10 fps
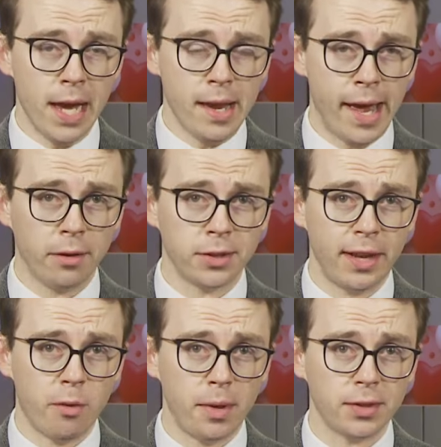Now,
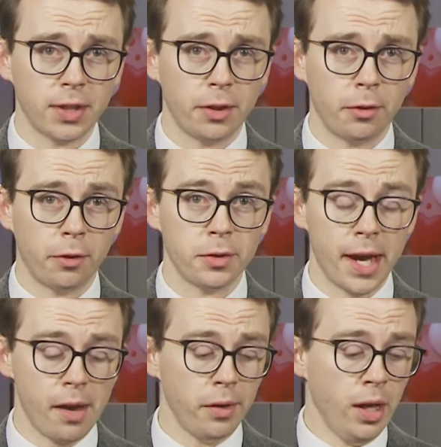7 months later, they're
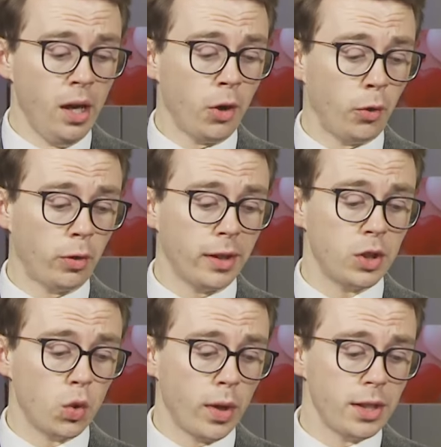down currently
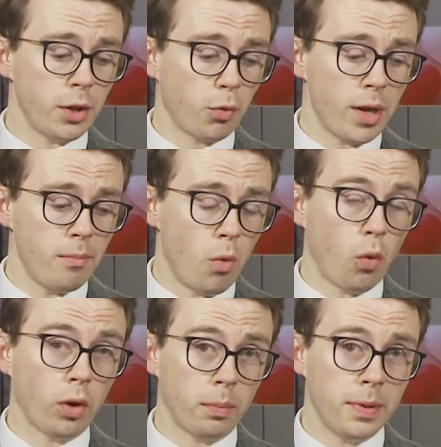23
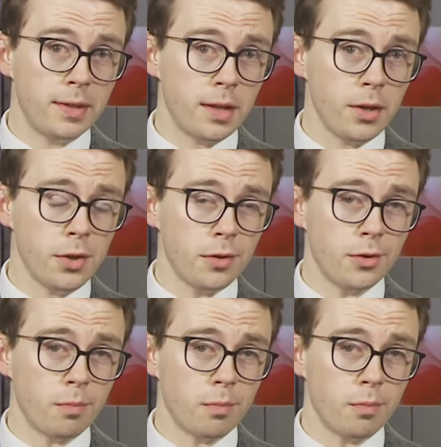more positions,